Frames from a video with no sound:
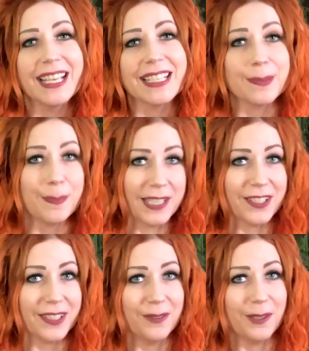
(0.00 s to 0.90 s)

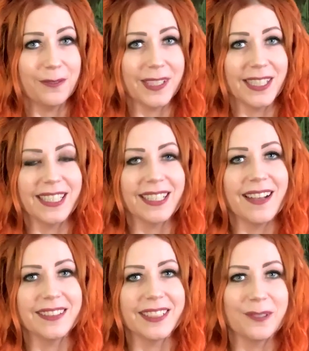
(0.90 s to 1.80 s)
especially if you're feeling
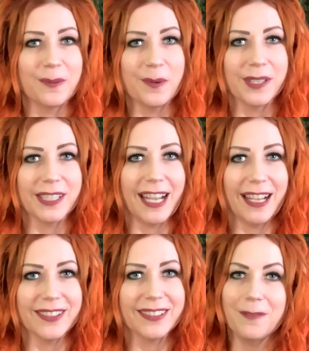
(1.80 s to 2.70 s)
a little worn
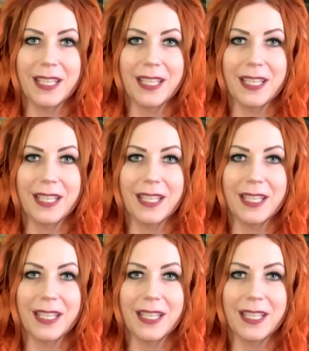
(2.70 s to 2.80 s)
out.